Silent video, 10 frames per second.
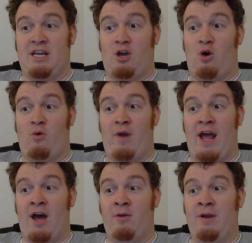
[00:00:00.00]
going to go
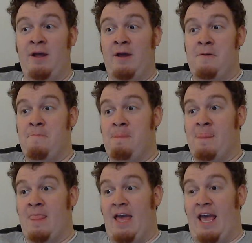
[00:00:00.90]
around
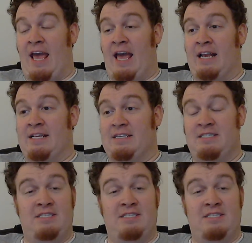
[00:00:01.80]
and